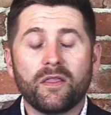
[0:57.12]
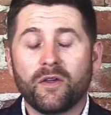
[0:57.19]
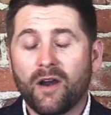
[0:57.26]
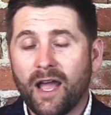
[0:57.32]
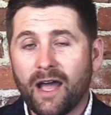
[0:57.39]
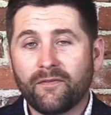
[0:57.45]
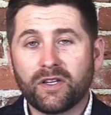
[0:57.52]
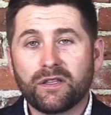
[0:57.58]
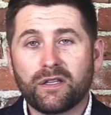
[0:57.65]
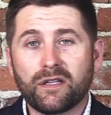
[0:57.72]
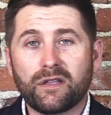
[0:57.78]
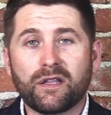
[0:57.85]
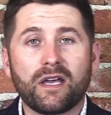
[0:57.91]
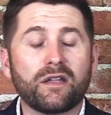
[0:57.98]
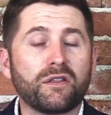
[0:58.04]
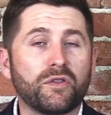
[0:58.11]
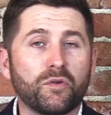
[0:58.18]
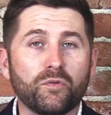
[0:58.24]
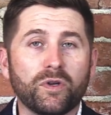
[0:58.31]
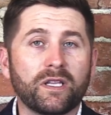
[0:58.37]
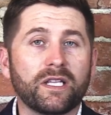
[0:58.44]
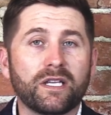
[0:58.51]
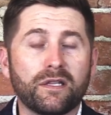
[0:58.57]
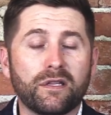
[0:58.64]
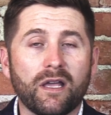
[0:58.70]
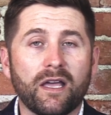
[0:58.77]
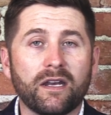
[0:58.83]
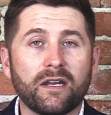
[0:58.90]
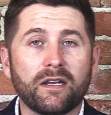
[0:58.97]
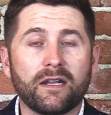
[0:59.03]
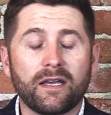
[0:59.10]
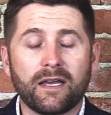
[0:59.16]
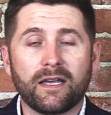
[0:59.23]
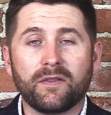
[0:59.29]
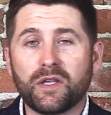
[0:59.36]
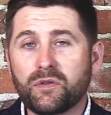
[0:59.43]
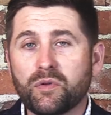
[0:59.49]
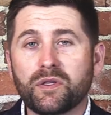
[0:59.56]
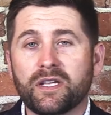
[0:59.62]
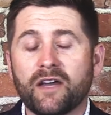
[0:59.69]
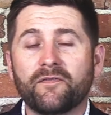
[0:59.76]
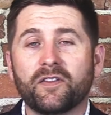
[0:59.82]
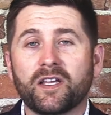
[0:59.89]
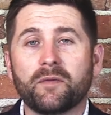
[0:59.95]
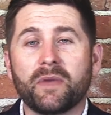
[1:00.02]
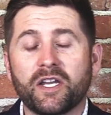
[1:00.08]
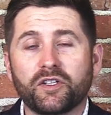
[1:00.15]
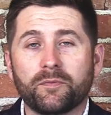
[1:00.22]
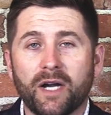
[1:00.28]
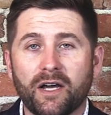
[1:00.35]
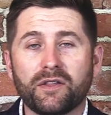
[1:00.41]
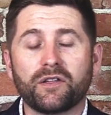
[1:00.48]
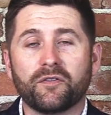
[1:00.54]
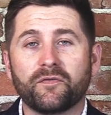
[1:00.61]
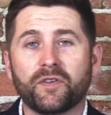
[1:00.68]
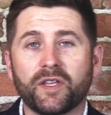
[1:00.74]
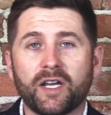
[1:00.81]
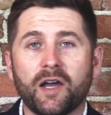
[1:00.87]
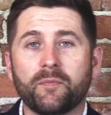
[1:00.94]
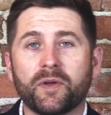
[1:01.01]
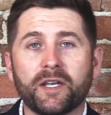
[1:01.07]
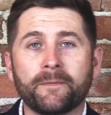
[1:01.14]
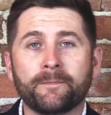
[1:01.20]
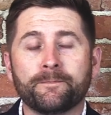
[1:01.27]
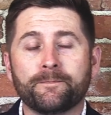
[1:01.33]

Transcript: They're having success, they're really excited, and this was definitely a major milestone for the company.